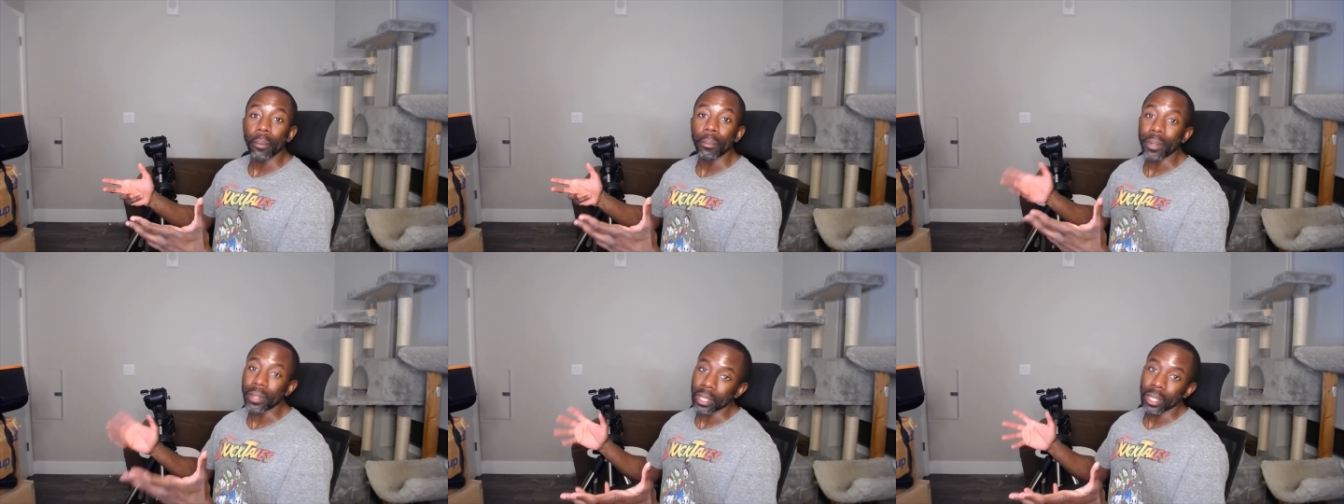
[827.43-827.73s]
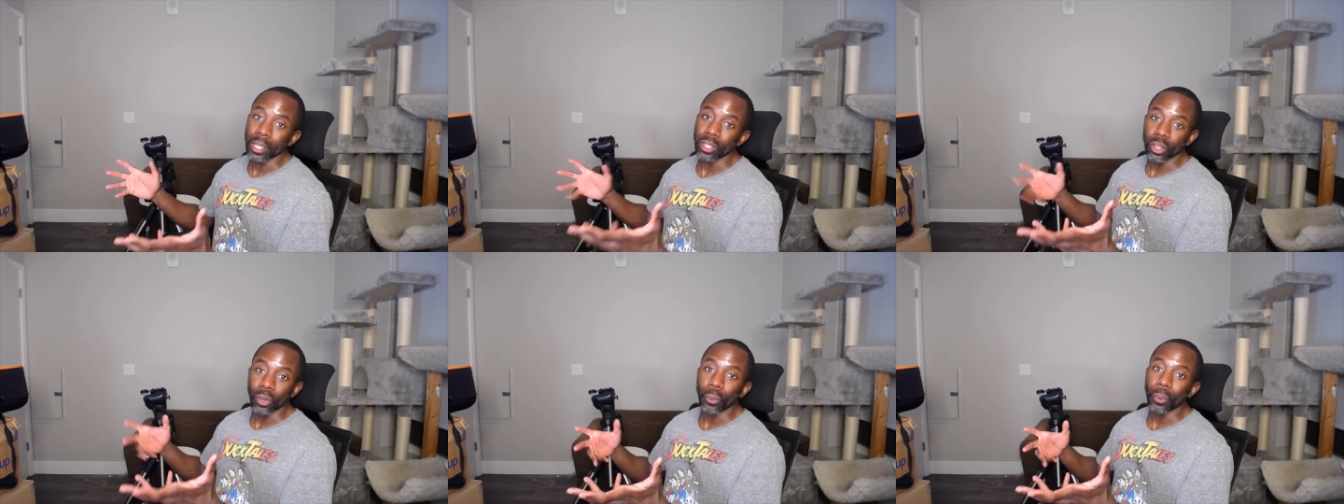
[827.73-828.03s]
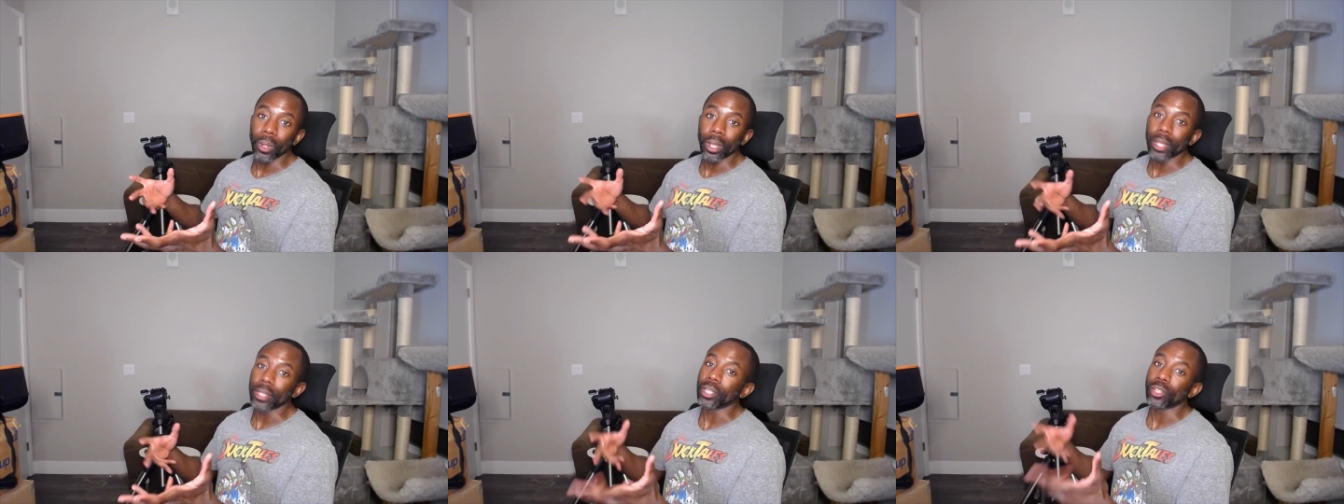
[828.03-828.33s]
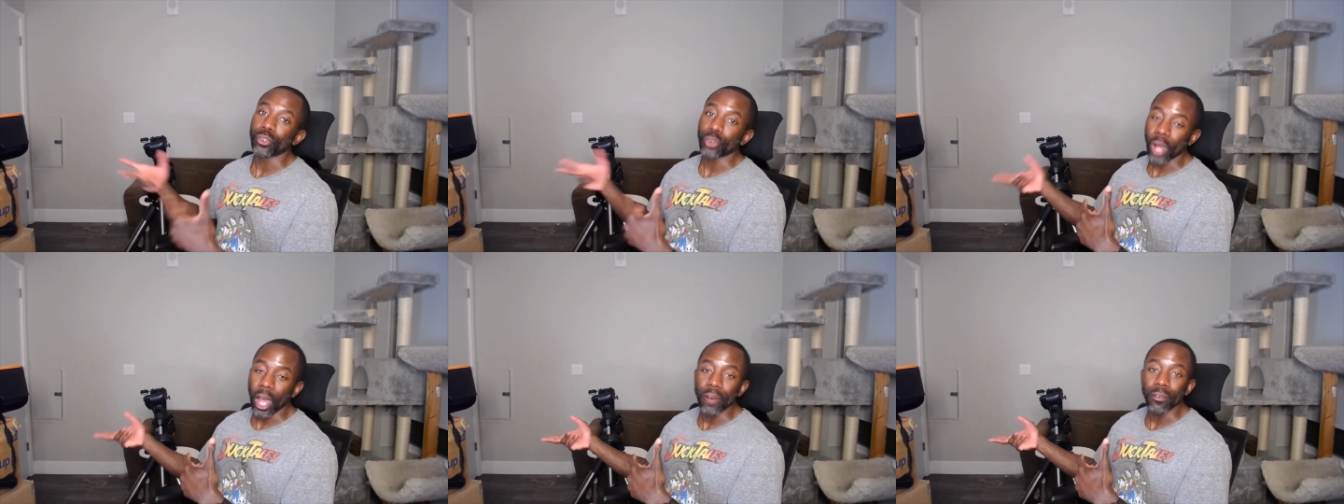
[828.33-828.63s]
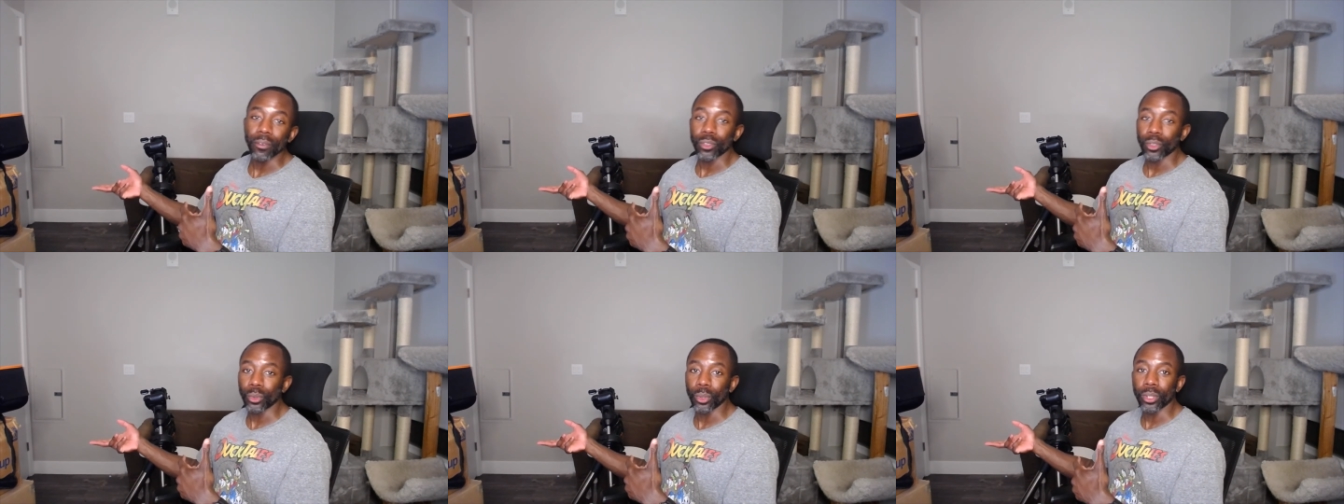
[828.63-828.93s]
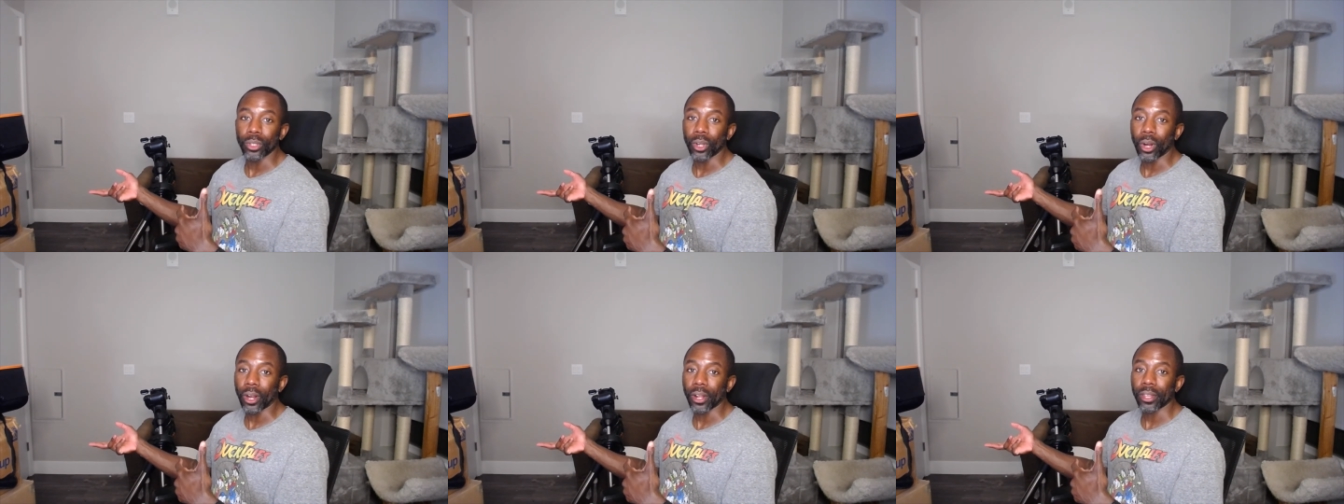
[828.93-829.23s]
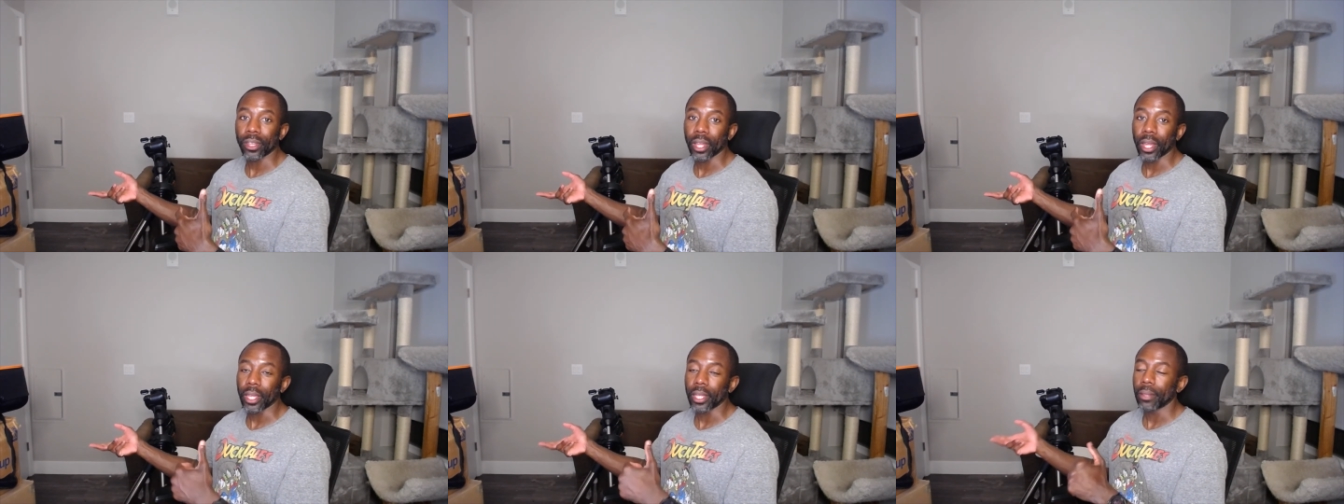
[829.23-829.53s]
but then you're willing to travel to a dark
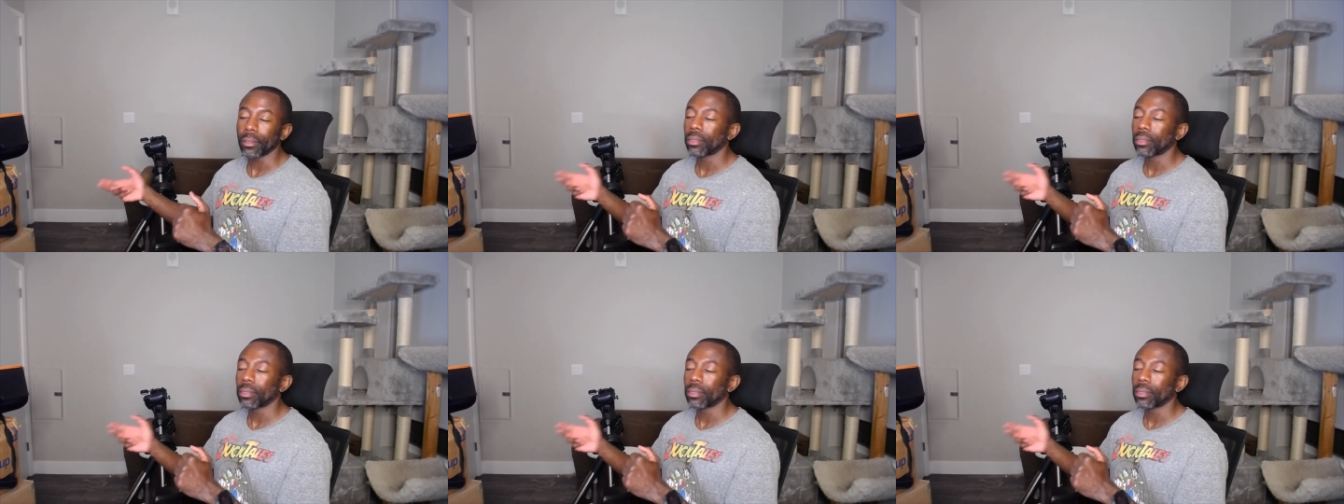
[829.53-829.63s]
site.